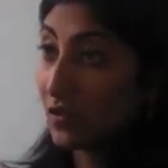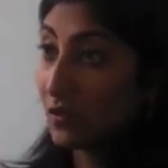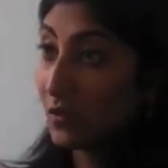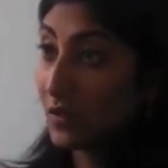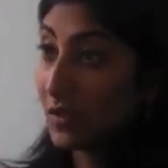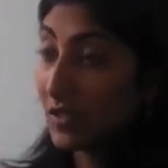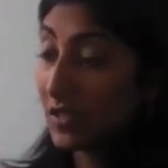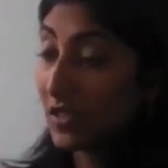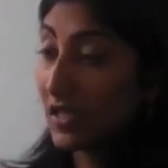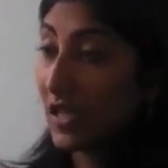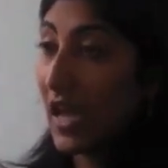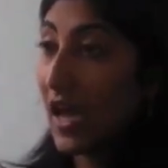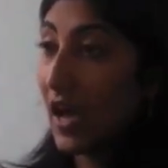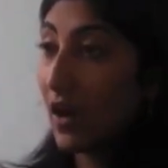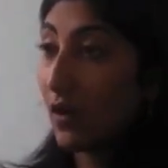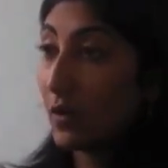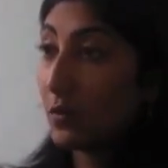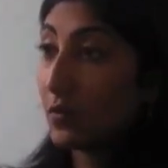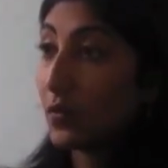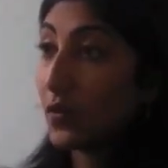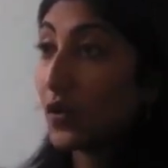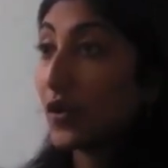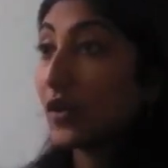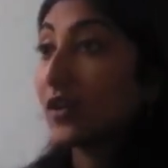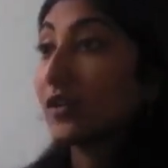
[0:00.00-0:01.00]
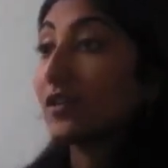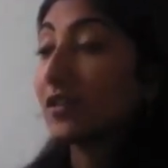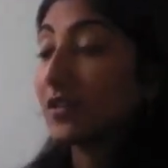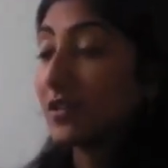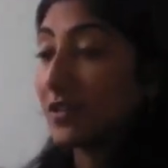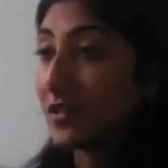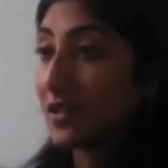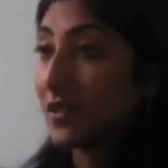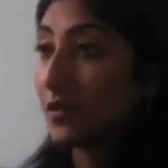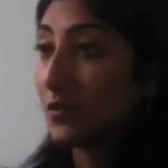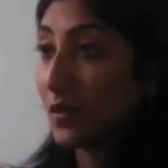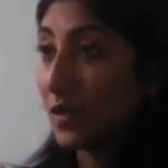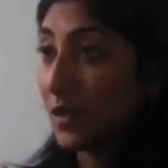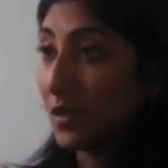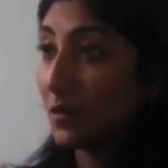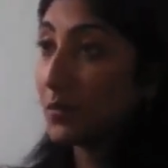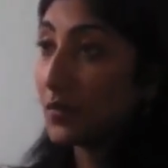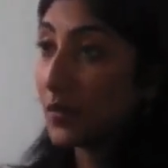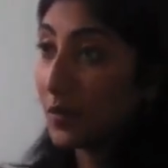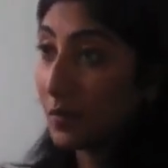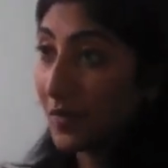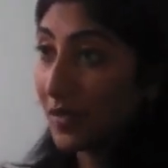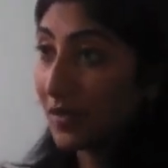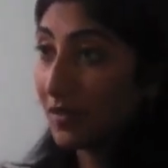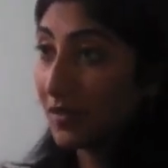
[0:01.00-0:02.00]
we see how important it is that we
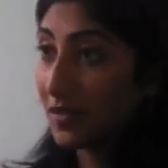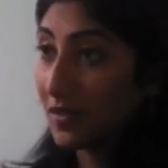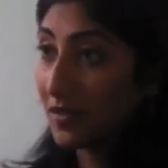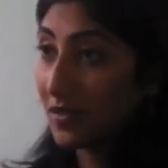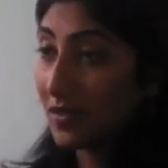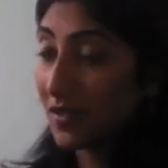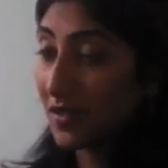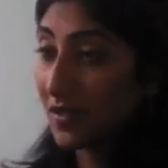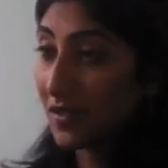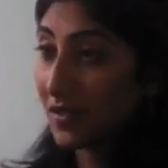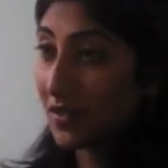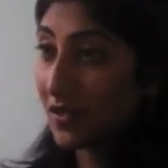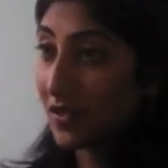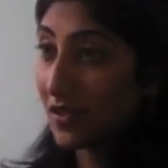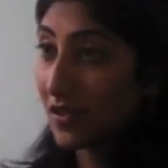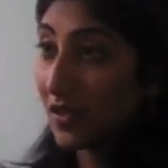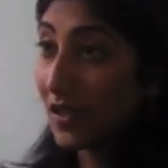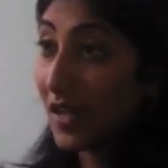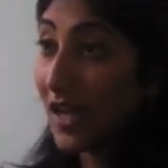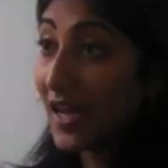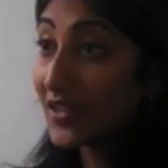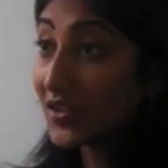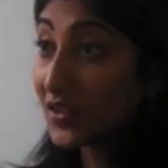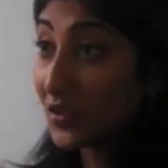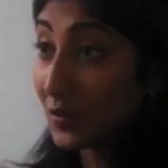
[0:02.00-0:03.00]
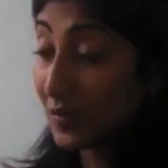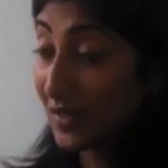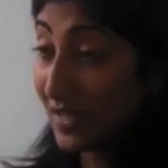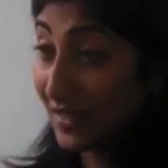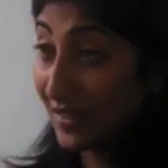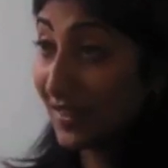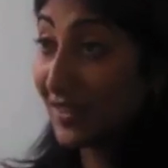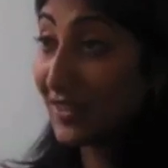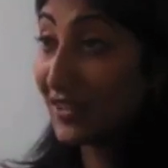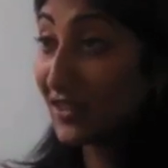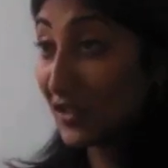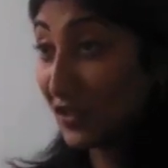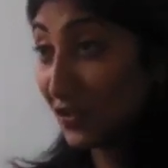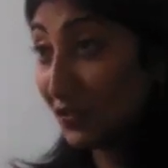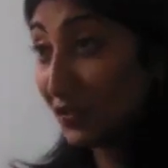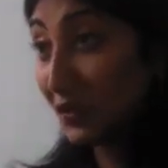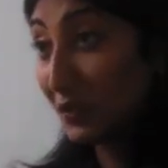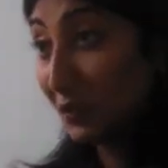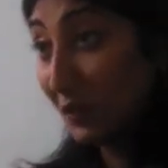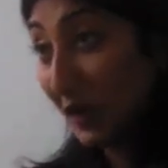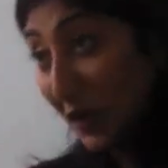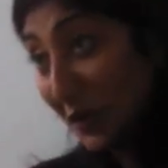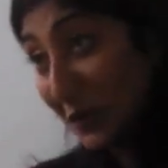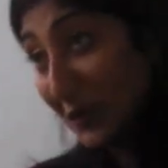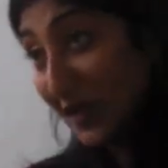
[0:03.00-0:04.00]
implement these things in our classroom, and I think it's
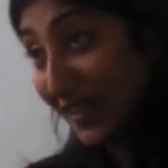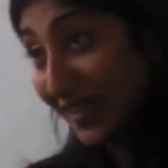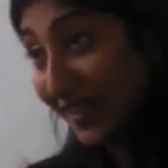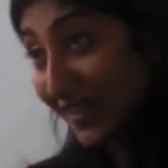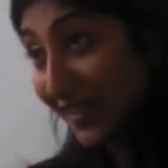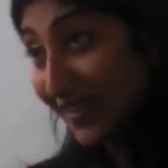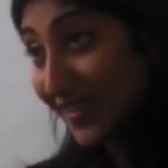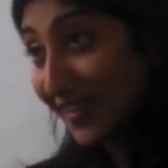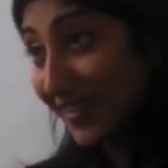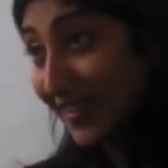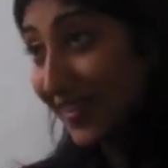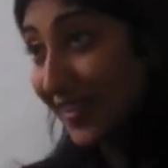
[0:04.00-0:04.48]
overwhelming.